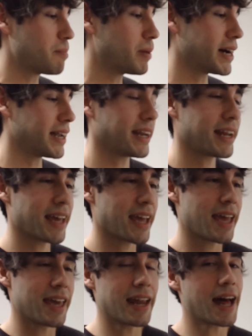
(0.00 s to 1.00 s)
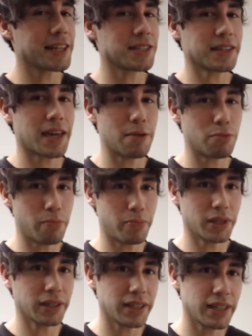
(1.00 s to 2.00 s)
but it has the
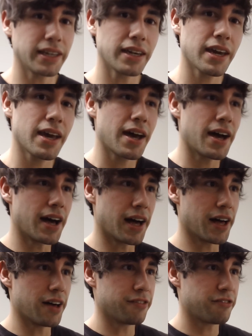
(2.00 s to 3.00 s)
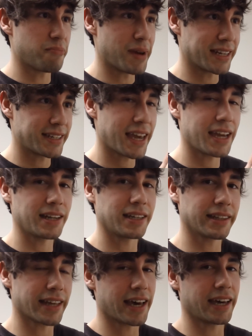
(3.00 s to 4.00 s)
capability of
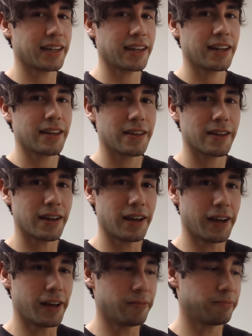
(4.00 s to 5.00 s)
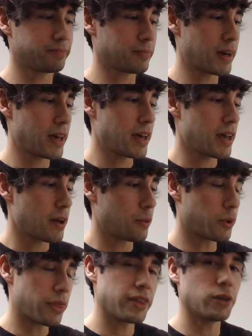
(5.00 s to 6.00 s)
maintaining that um,
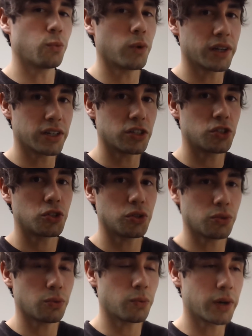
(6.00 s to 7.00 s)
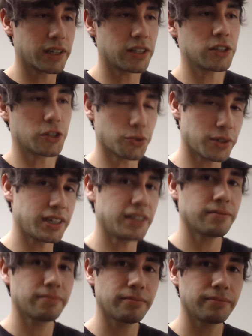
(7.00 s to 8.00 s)
within one to two, one
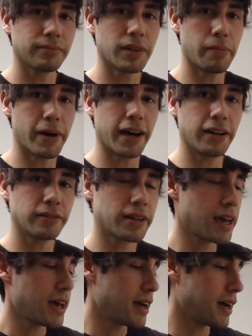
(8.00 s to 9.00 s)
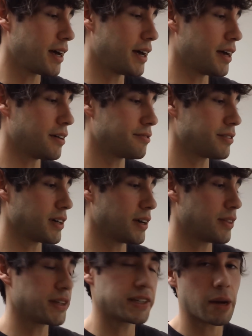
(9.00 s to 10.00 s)
degree about of
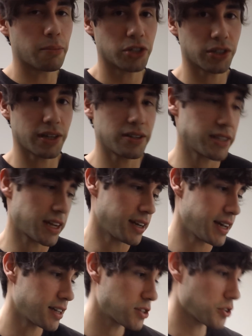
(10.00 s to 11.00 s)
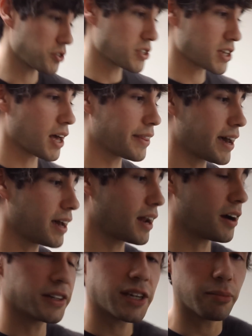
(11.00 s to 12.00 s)
uh, the temperature that you set it at. So you saw that
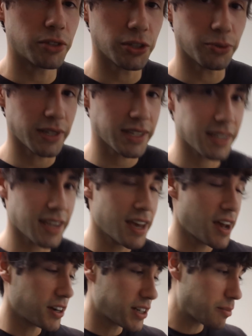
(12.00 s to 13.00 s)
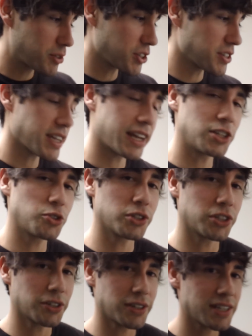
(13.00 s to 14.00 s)
our temperature was, our temperature is set at two
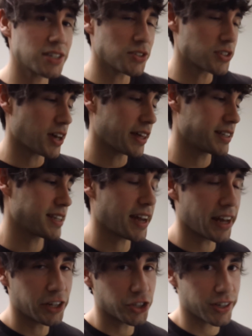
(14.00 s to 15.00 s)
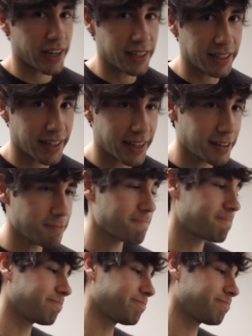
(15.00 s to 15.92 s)
hundred degrees, and you saw that it's at one hundred ninety-nine.